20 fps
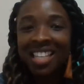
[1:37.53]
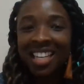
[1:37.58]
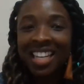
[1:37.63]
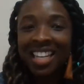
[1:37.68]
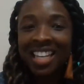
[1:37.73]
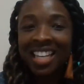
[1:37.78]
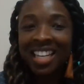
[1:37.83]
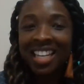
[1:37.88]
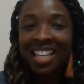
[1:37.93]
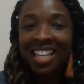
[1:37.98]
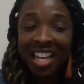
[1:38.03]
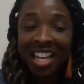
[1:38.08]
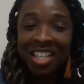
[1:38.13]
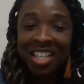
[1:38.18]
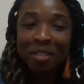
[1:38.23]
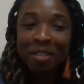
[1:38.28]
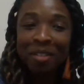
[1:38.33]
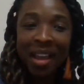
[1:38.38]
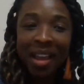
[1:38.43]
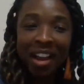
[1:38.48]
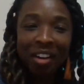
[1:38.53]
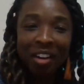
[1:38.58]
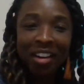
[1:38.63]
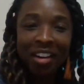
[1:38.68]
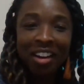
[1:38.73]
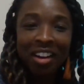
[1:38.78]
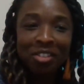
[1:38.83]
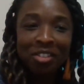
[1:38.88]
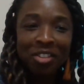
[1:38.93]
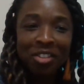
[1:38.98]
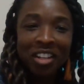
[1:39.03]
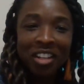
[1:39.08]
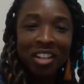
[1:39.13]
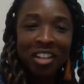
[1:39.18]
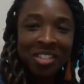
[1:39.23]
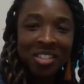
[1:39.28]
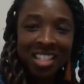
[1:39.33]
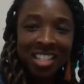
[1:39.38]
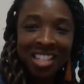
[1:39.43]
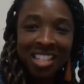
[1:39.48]
And Sydney, I changed the background
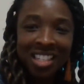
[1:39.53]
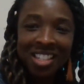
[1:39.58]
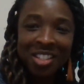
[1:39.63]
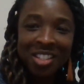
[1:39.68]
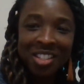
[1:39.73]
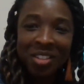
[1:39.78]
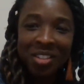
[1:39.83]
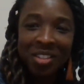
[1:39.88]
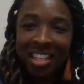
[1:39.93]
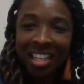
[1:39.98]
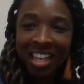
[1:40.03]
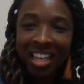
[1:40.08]
for you since